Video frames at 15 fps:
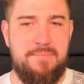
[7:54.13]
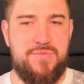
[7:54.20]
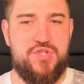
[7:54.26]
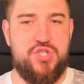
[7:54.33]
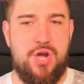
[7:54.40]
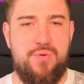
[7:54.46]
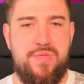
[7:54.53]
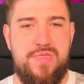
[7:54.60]

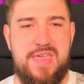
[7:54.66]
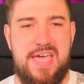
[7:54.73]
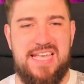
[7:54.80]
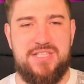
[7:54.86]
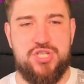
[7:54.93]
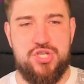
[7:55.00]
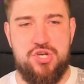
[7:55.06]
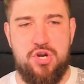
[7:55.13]
So
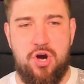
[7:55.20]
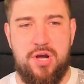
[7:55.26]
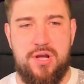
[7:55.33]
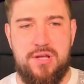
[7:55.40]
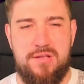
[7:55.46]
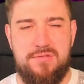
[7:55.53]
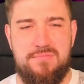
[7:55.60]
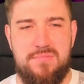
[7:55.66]
it's
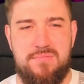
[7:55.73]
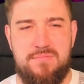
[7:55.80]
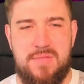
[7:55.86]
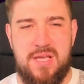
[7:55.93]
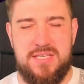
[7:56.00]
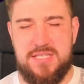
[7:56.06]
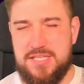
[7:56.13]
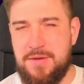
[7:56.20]
not
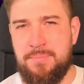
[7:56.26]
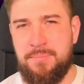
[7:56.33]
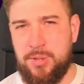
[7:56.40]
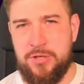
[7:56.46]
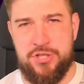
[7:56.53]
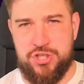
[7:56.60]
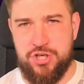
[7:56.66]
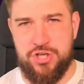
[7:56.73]
as
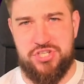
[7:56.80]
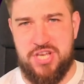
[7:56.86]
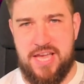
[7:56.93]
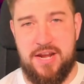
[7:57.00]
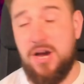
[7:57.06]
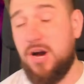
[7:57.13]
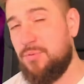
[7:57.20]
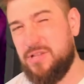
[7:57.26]
simple as just
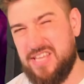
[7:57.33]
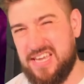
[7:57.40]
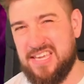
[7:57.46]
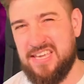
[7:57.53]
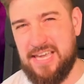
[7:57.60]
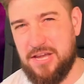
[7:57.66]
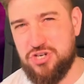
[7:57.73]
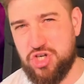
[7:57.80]
saying, oh, well, they
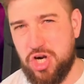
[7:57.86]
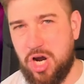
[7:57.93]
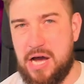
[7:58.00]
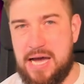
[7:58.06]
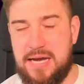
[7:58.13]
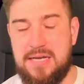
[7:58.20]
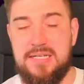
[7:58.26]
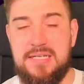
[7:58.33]
can get shot
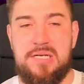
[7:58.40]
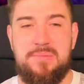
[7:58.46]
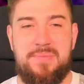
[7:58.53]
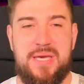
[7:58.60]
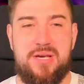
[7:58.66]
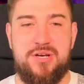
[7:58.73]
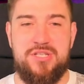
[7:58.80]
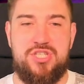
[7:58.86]
at,
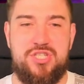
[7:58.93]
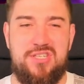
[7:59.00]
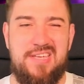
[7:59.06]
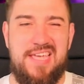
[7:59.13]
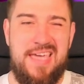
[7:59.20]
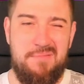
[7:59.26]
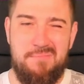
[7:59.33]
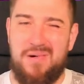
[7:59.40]
because
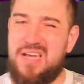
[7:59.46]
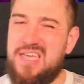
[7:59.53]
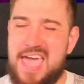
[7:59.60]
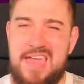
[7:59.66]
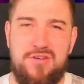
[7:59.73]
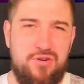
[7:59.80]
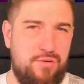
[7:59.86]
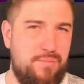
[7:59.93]
it might end